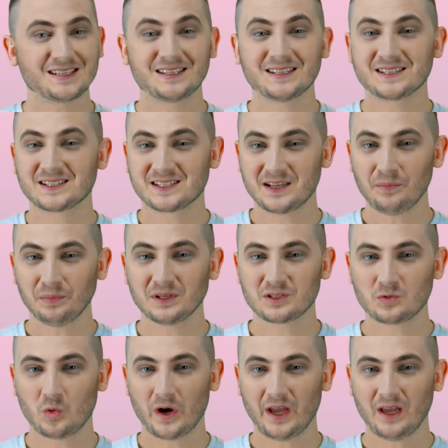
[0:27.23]
is it the
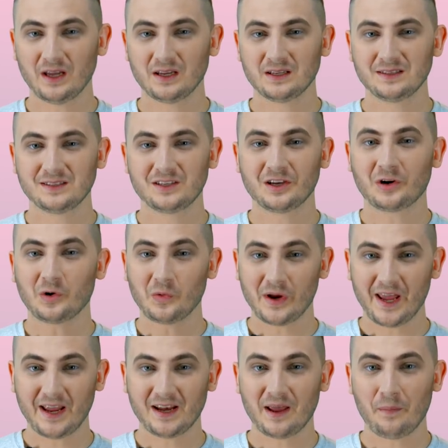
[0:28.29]
simplest way to
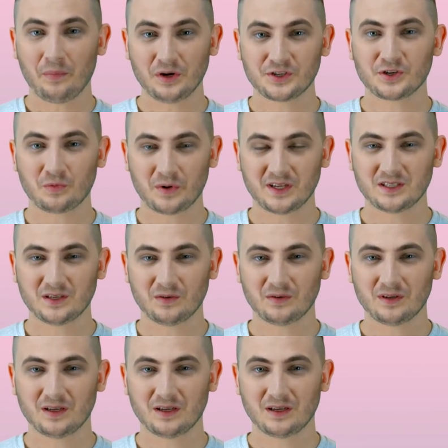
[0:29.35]
create and push a ringtone,